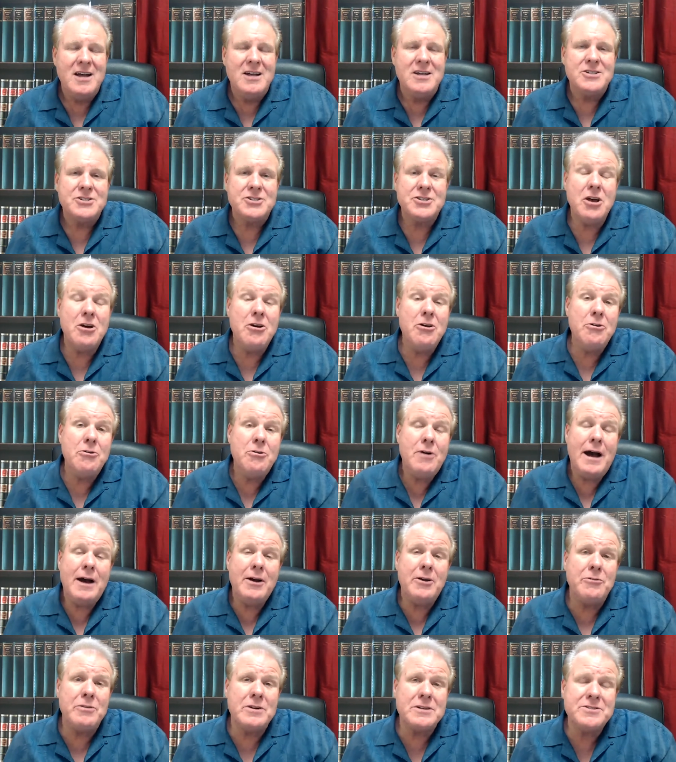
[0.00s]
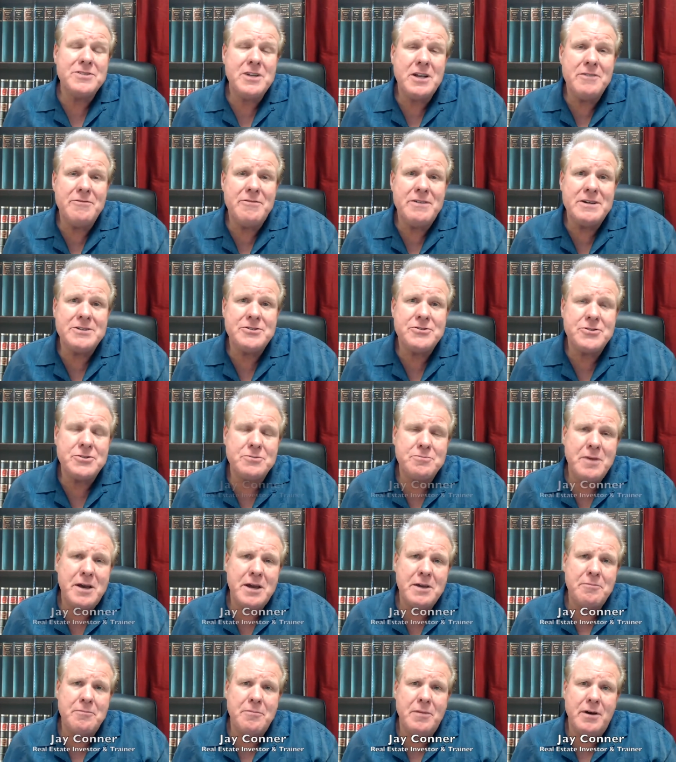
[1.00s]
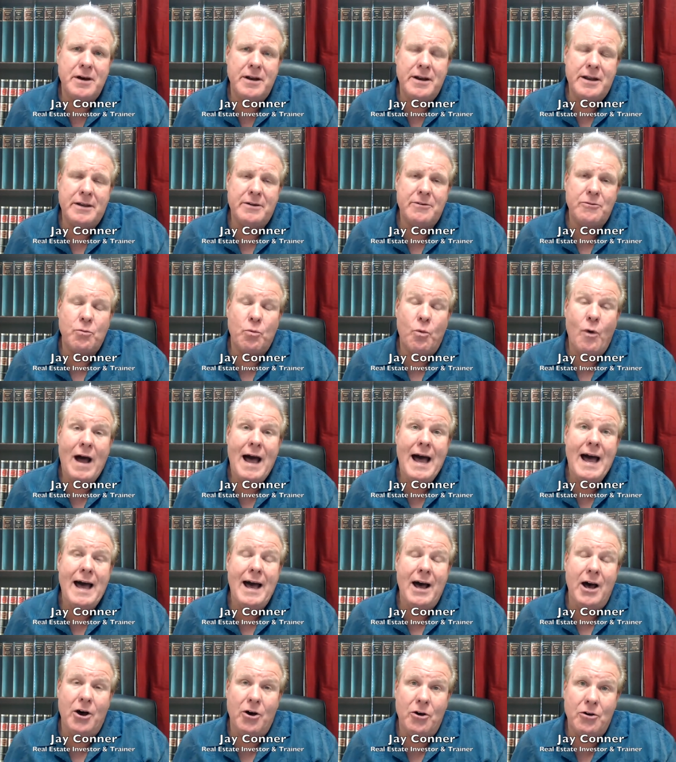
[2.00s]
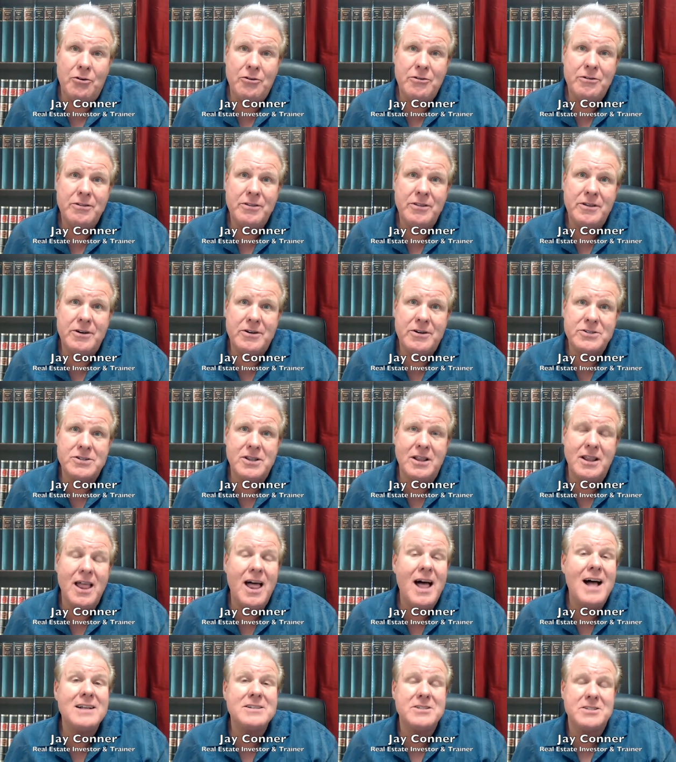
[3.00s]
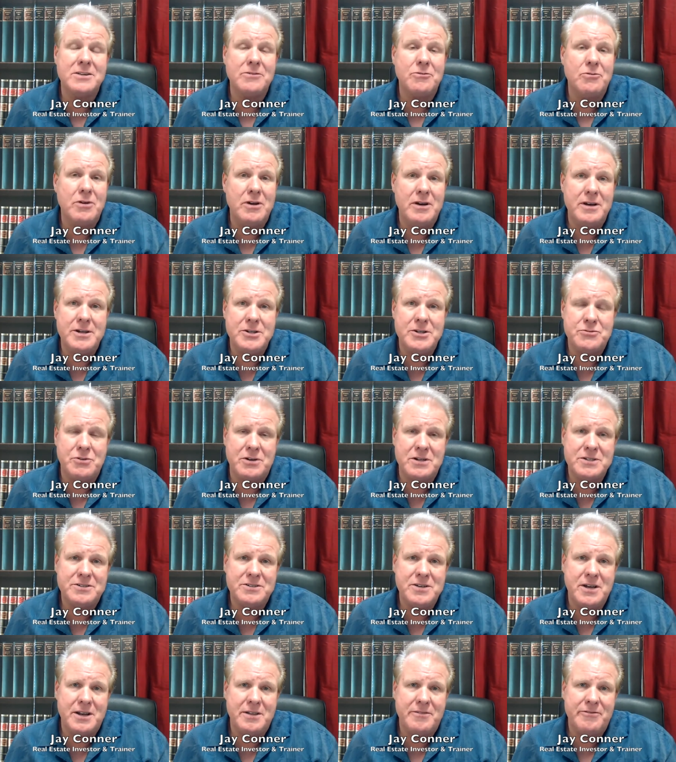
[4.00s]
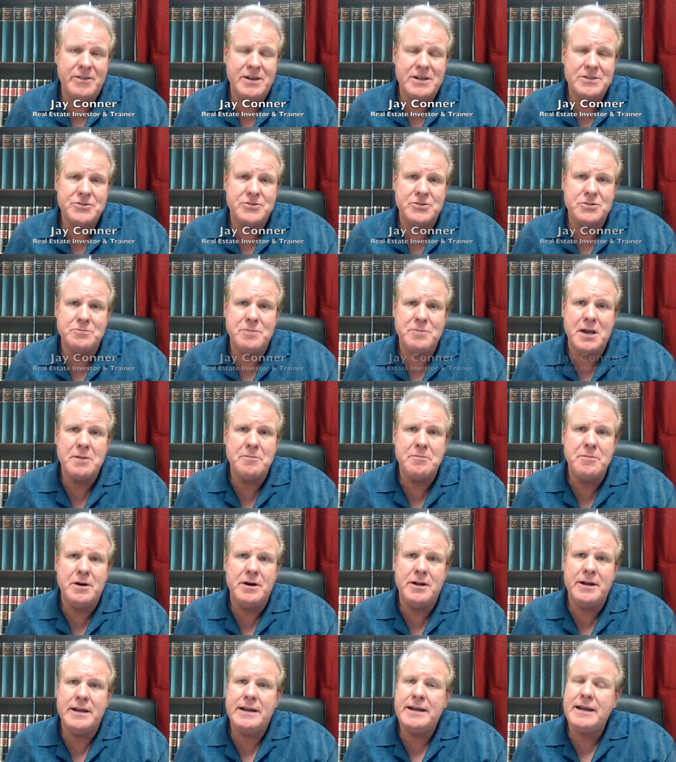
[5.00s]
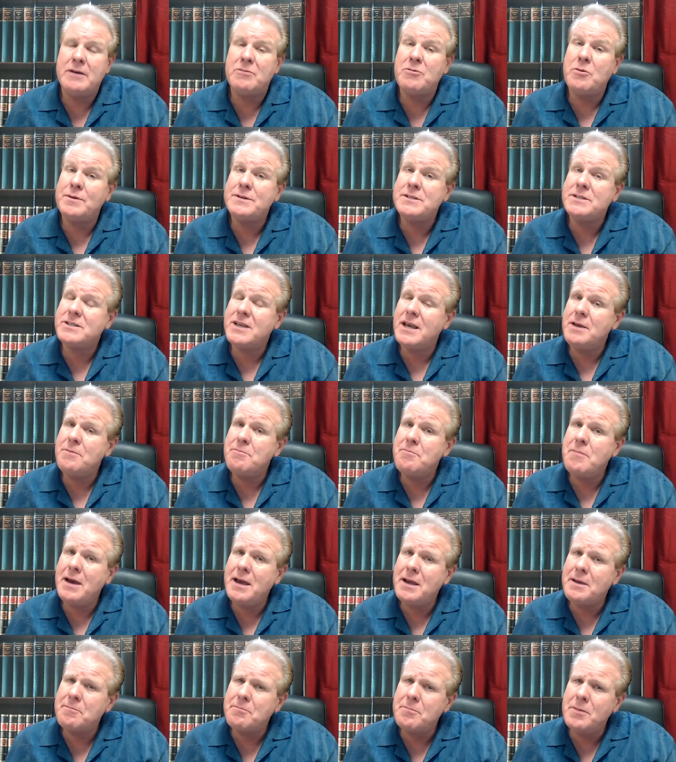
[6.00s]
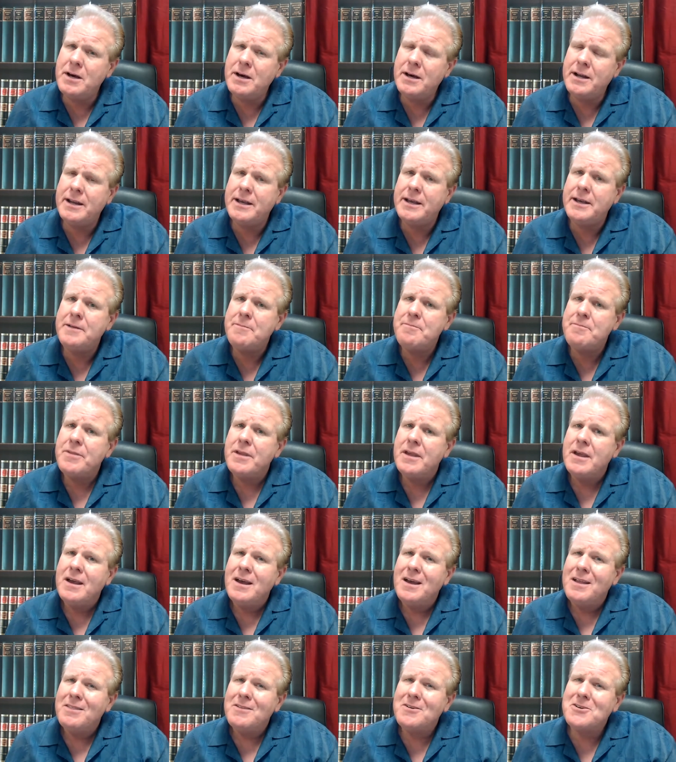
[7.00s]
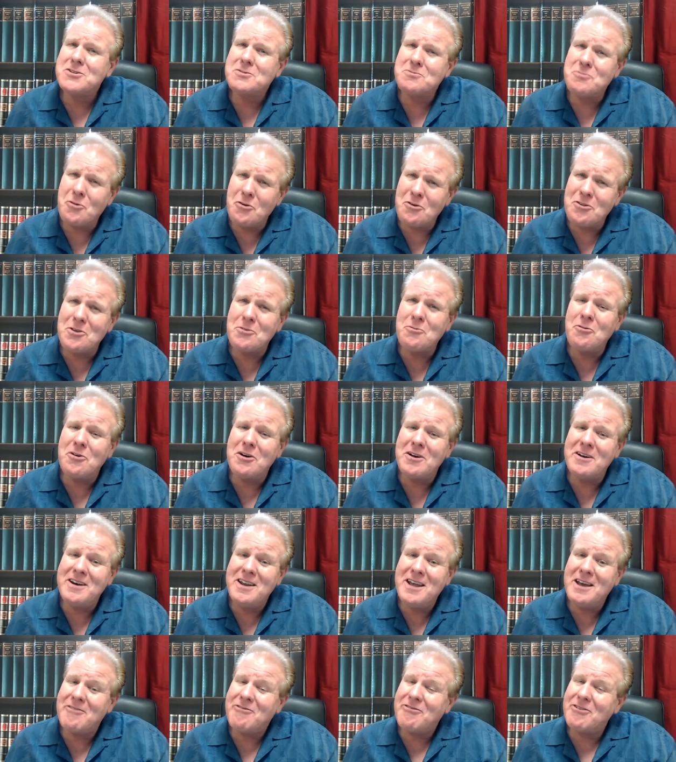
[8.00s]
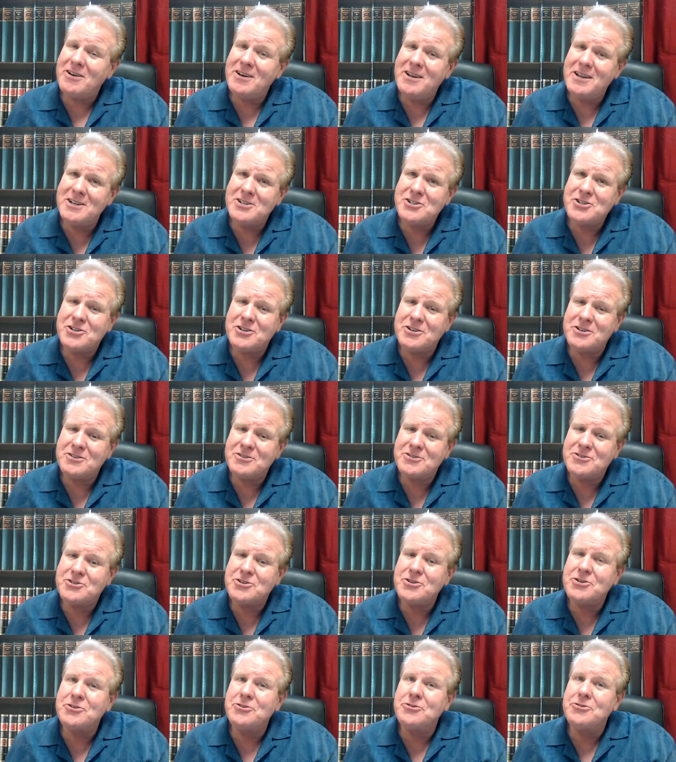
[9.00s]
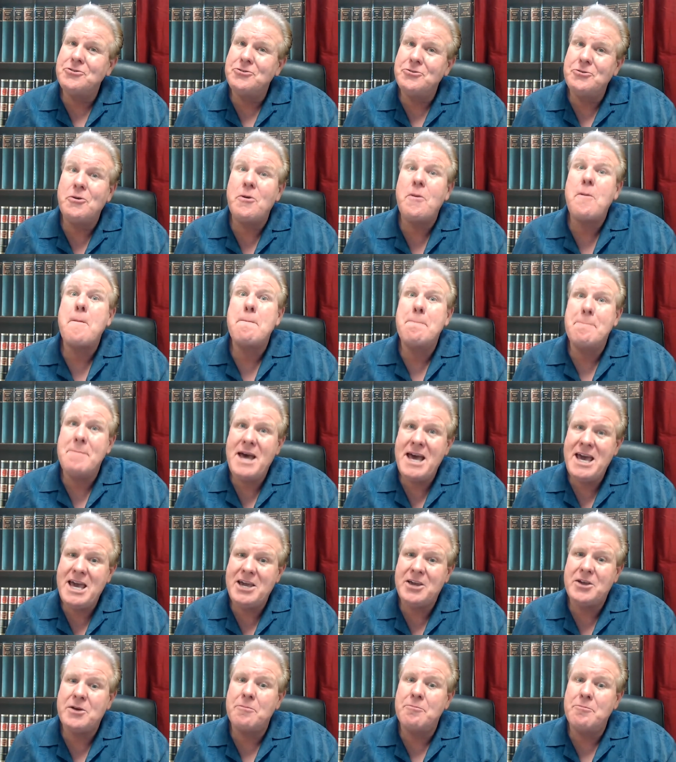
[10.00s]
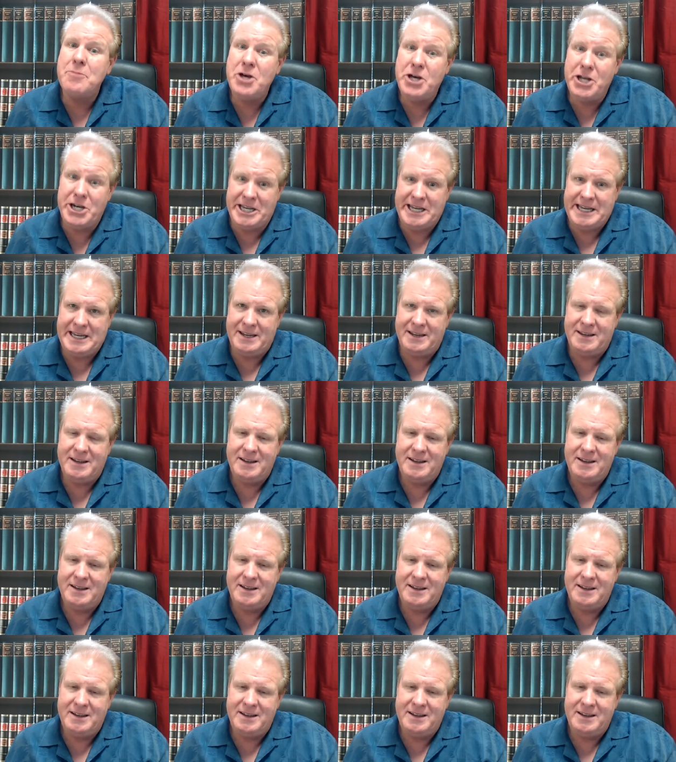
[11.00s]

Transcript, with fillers: So, how do real estate investors make money? Wow, there's lots of ways real estate investors make money. Now, when we say make money, there's more than one definition to make money.